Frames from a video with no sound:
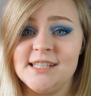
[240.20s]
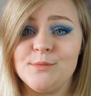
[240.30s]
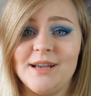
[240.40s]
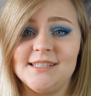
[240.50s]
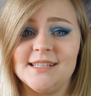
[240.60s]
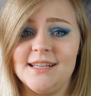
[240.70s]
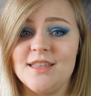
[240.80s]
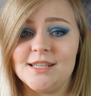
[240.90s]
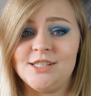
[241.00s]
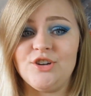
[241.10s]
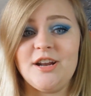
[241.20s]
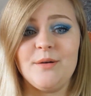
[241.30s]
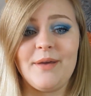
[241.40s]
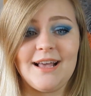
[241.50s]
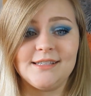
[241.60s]
this is basically the straight
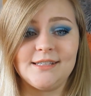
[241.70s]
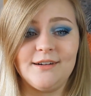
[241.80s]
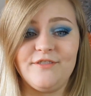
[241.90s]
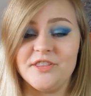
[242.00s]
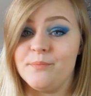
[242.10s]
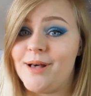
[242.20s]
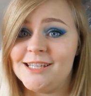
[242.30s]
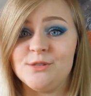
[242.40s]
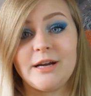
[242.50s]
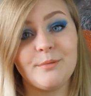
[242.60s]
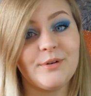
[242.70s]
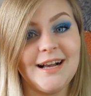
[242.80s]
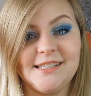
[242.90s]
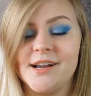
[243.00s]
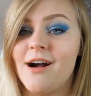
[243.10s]
up answer for the best way to
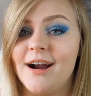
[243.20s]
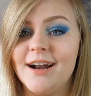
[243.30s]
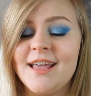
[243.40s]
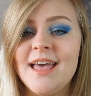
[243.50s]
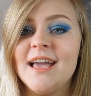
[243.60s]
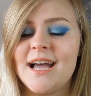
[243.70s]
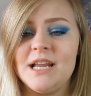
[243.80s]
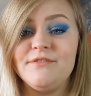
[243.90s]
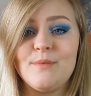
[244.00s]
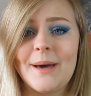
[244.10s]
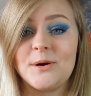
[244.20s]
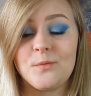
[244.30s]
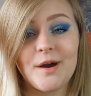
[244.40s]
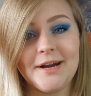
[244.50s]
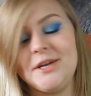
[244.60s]
price your art, kind of no matter
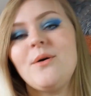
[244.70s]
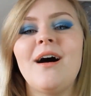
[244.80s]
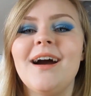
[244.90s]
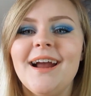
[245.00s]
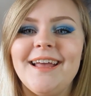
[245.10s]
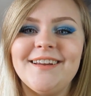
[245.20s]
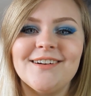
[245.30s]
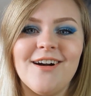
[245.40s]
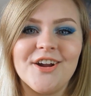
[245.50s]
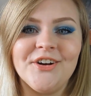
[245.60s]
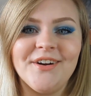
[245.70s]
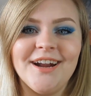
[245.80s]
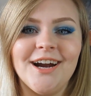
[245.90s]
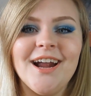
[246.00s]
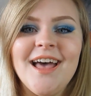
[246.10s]
where you are in your art
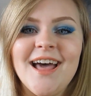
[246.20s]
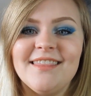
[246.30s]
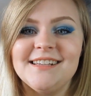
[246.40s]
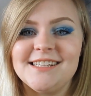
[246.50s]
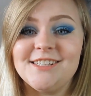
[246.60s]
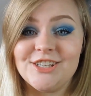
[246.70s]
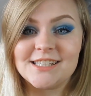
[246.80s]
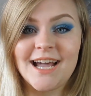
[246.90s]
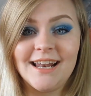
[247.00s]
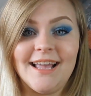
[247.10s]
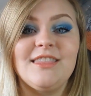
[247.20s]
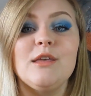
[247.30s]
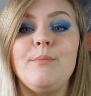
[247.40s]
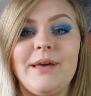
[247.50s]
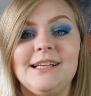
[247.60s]
career. This is just kind of like
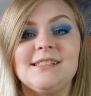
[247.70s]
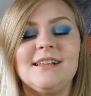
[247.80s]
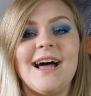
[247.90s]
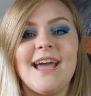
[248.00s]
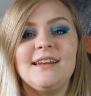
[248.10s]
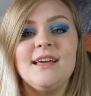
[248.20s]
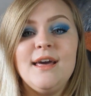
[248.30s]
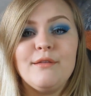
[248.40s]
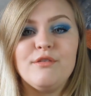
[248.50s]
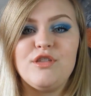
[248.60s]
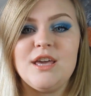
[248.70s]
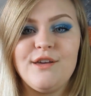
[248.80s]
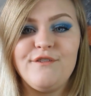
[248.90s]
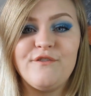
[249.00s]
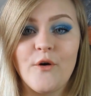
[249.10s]
the baseline,
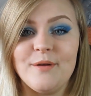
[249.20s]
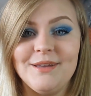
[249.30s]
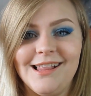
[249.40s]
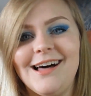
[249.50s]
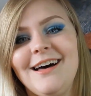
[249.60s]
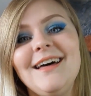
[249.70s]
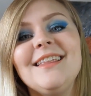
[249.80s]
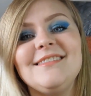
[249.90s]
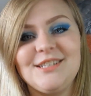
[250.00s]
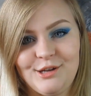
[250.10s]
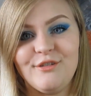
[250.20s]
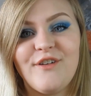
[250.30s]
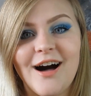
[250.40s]
the formula to